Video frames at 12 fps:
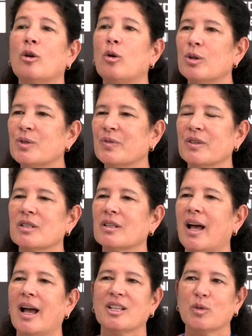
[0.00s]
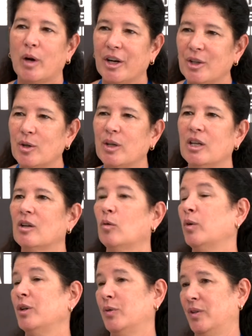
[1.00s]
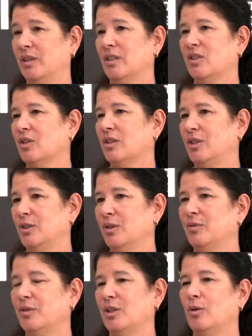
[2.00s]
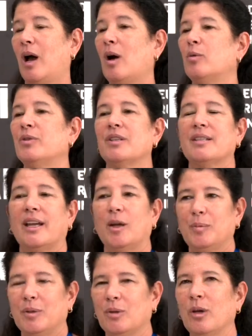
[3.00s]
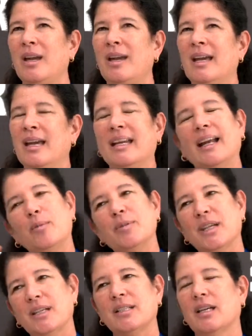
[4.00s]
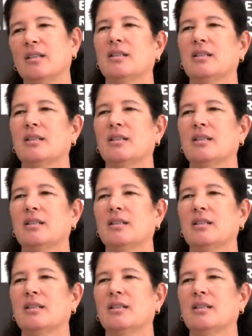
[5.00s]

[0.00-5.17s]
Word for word: goals for this class? Why are you here? What do you think this is going to do for you? How will this help you? It helps us get